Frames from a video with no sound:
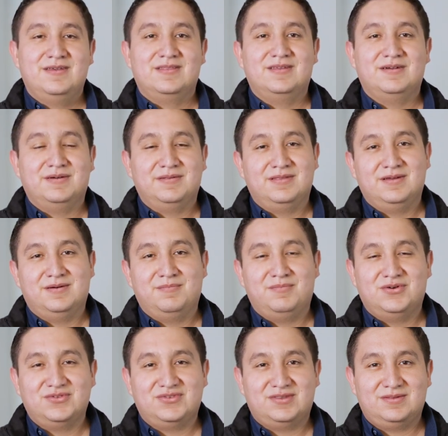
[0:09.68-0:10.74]
the
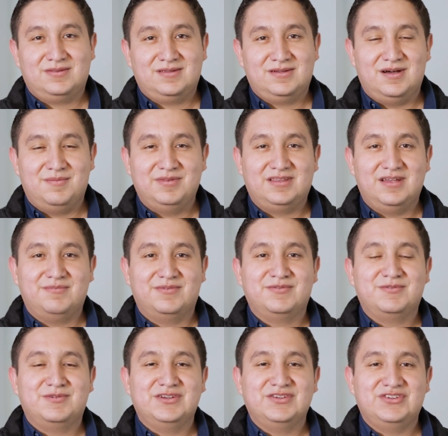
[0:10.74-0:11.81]
most common type of
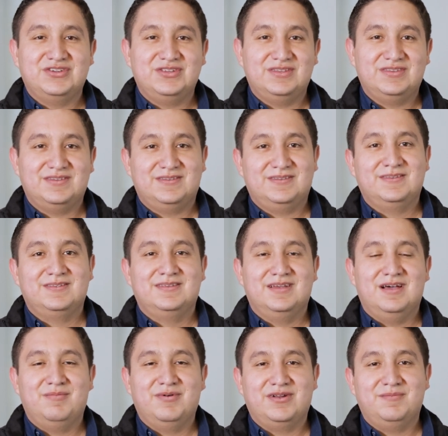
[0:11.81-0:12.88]
questions
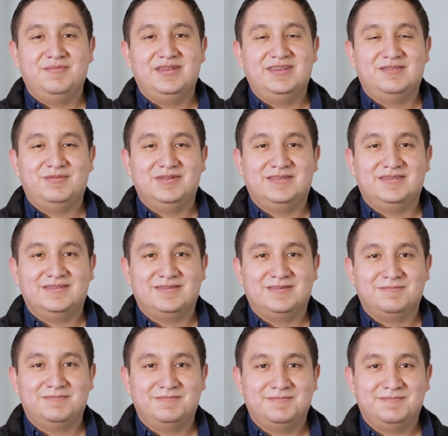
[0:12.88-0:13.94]
about a mini split
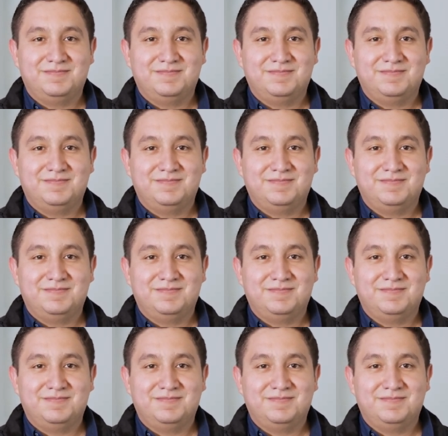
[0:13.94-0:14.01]
system.